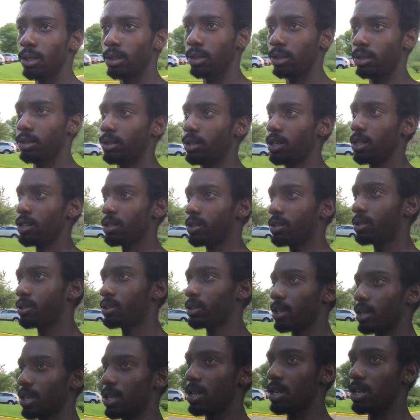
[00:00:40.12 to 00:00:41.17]
does
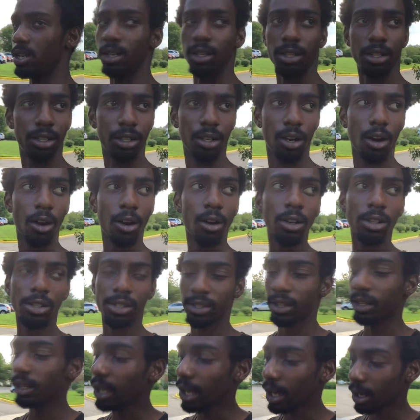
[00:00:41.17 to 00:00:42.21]
it cost a
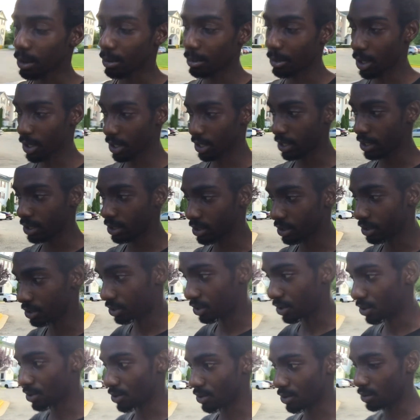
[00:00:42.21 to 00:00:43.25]
lot of money
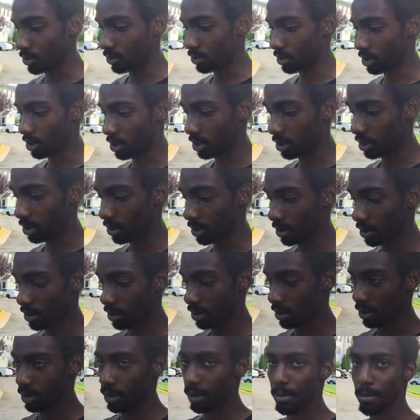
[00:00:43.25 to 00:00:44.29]
to
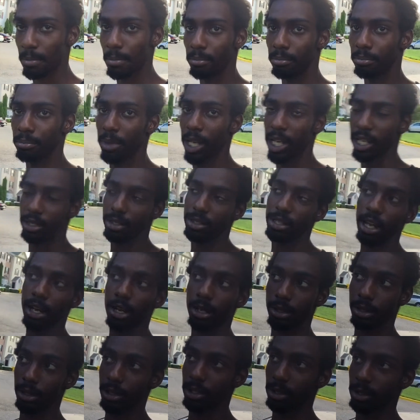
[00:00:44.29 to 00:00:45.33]

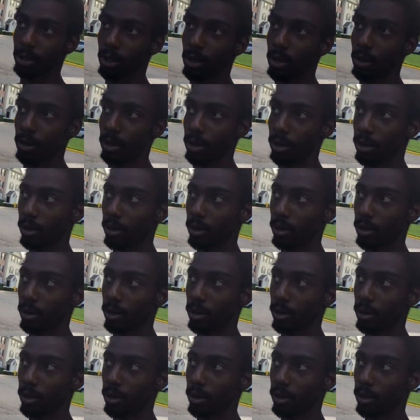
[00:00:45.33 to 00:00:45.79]
maintain this car?